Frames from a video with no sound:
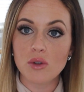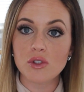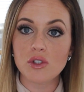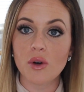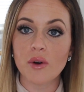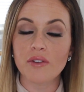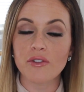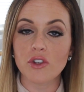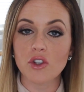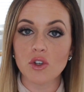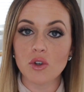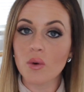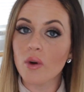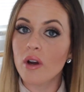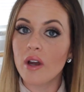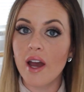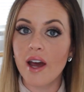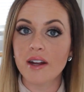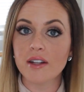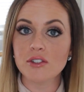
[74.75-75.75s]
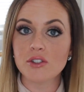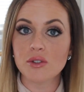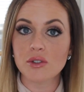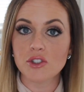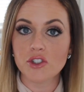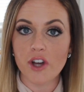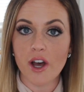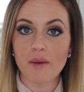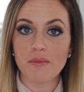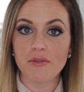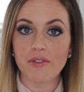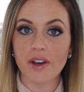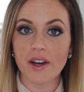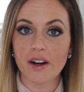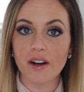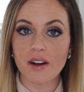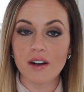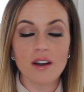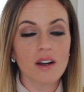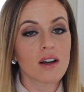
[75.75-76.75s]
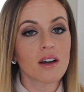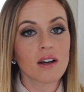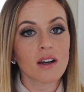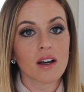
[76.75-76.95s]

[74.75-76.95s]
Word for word: So if you are headed to a job fair,